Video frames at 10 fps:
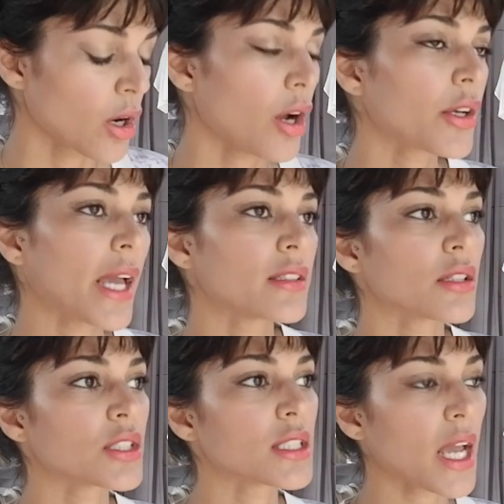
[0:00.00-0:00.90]
Okay,
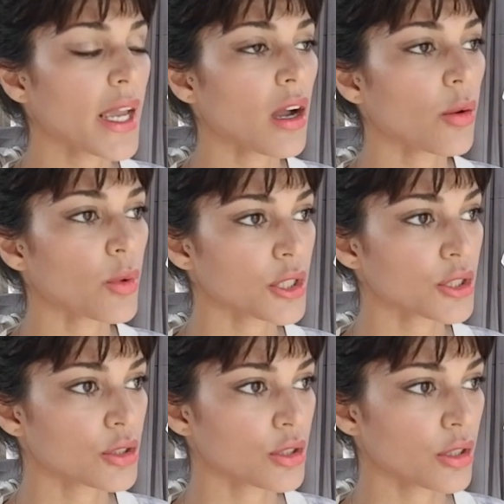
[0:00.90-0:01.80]
so today I wanted
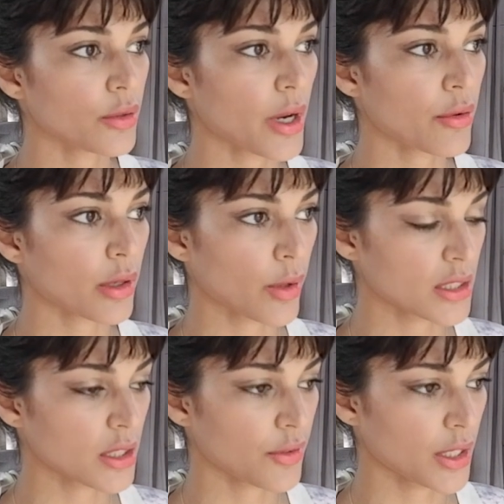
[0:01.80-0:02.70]
to do a
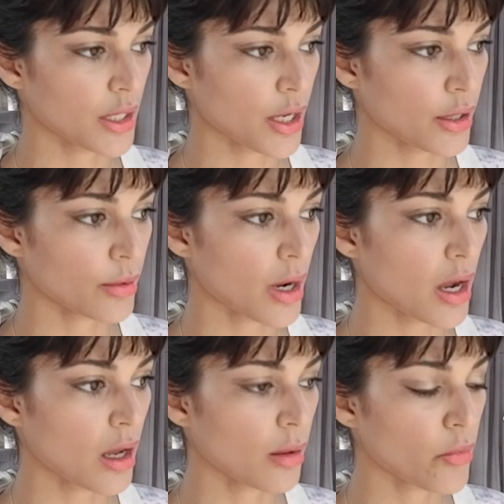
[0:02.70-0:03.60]
requested
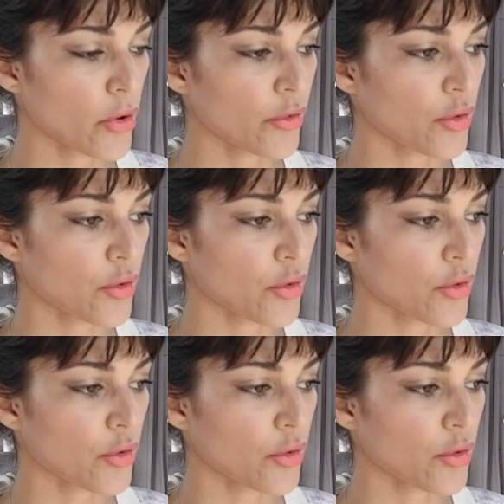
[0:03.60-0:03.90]
video